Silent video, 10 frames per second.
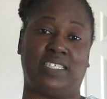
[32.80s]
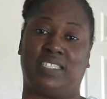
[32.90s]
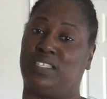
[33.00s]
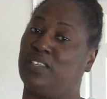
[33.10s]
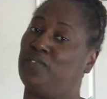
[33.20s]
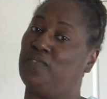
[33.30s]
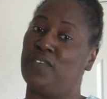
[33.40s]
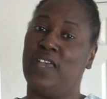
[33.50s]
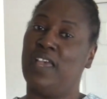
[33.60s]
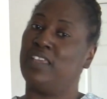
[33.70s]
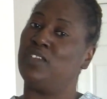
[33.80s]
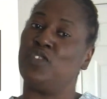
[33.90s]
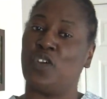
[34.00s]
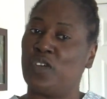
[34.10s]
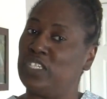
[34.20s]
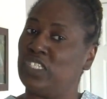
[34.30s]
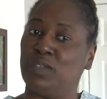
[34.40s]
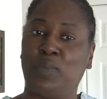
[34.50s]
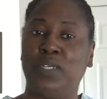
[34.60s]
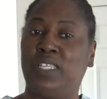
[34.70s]
the, you know, he should
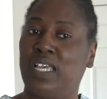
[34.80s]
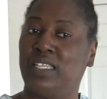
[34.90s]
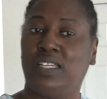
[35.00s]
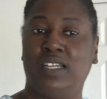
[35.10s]
put that to good